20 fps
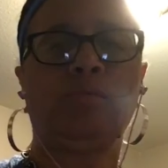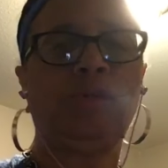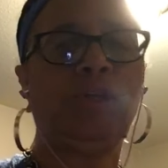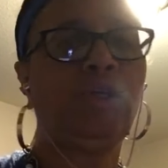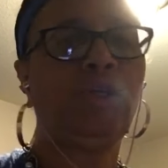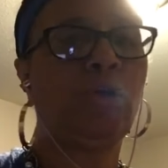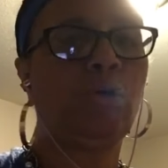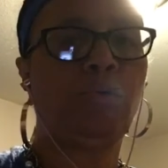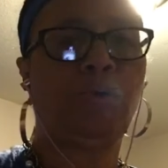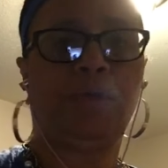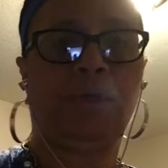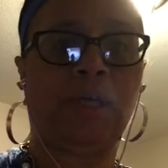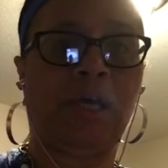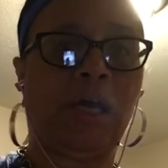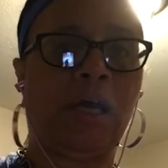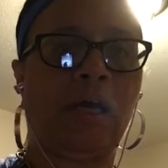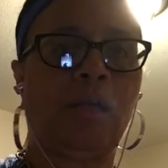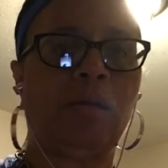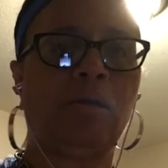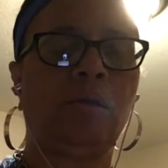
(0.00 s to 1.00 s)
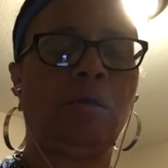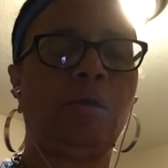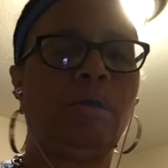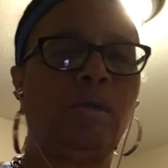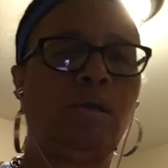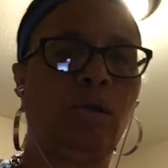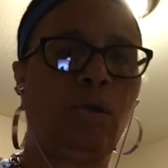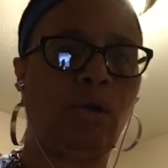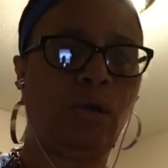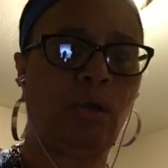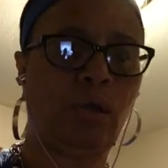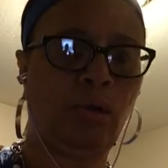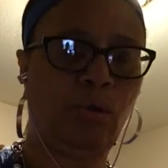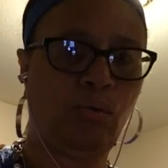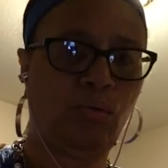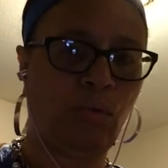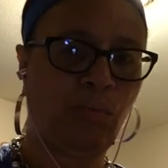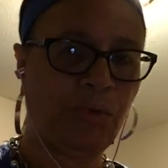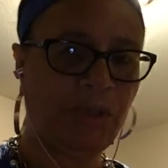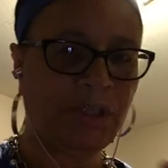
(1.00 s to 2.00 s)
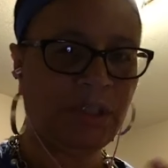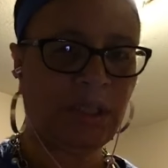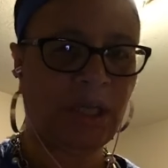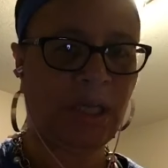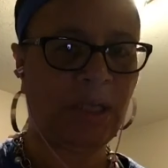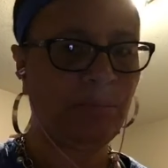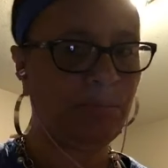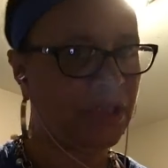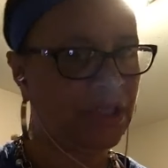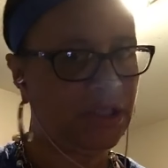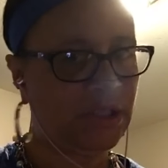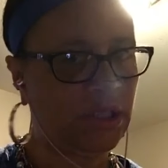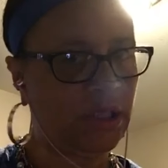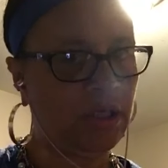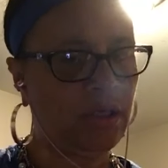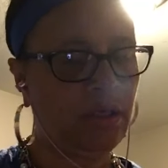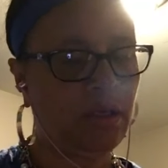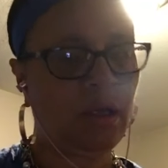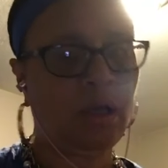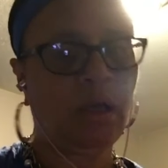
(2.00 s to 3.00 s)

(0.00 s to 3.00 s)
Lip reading: we know it or not, when we stay busy